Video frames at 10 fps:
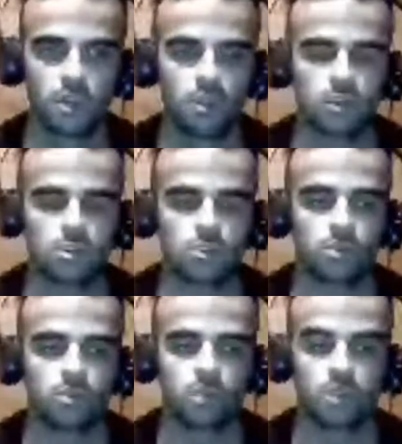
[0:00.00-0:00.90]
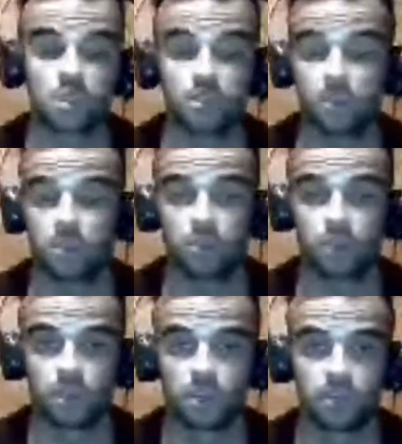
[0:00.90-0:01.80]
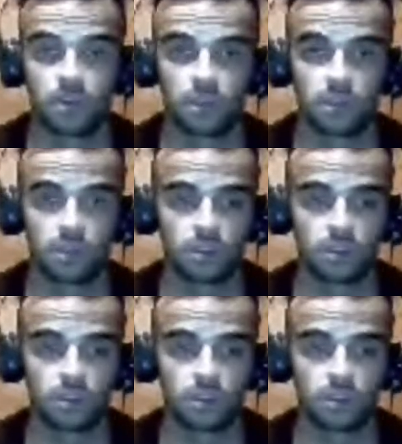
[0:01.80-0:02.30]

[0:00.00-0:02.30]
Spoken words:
So because if they do not have any